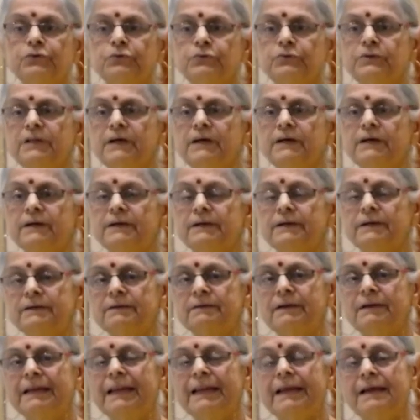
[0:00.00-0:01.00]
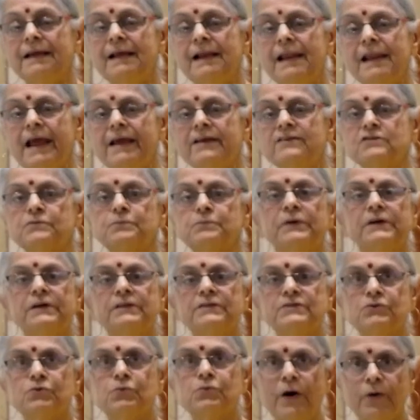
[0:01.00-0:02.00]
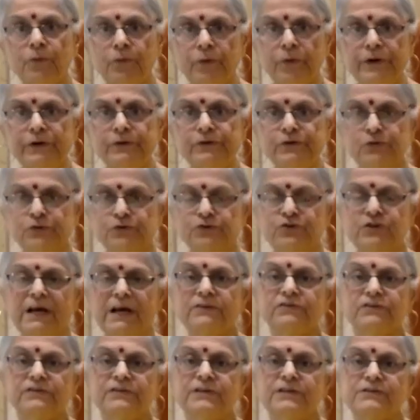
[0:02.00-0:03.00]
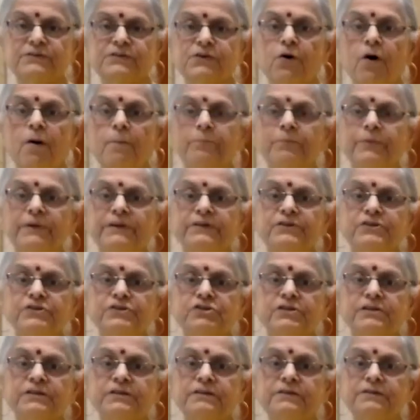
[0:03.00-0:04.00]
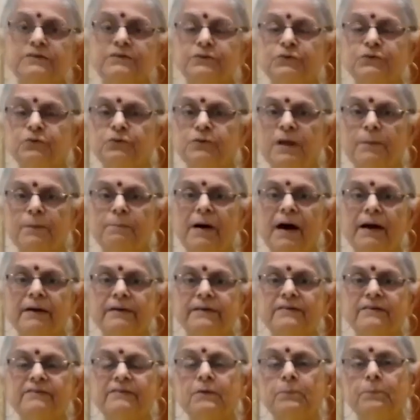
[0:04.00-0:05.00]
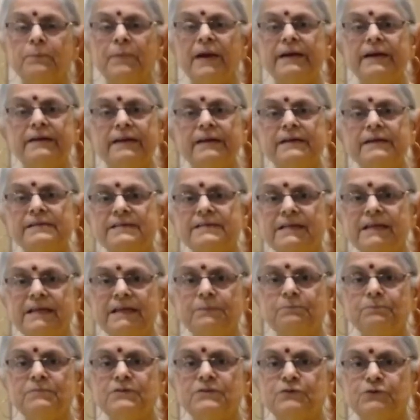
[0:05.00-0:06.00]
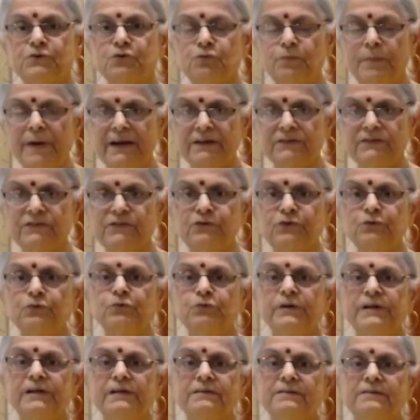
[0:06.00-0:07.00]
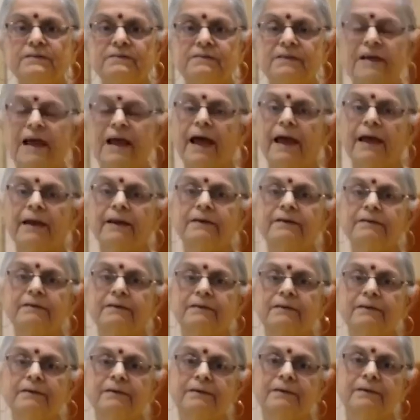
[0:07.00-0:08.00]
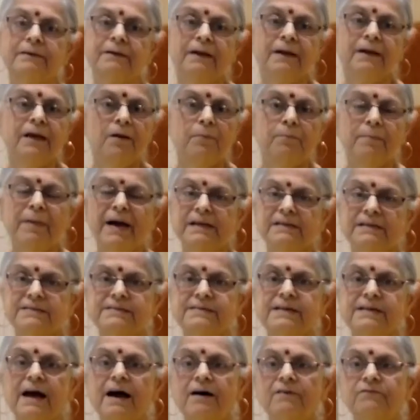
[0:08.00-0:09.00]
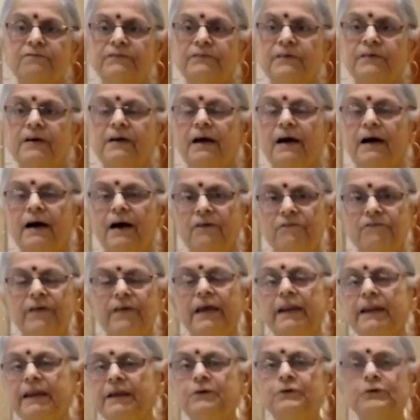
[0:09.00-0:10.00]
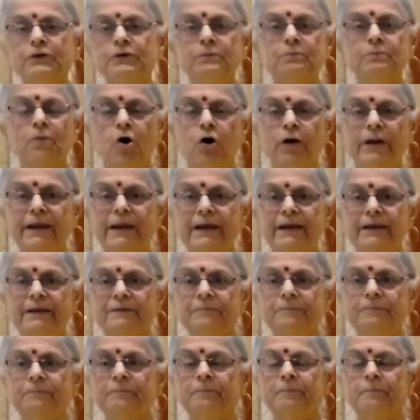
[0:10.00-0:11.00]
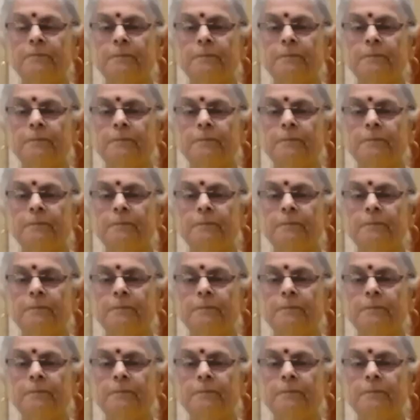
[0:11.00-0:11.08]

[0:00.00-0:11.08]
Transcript: to the legal experts who are going to judge this competition, to the participating teams, to my students and my staff. A very good morning.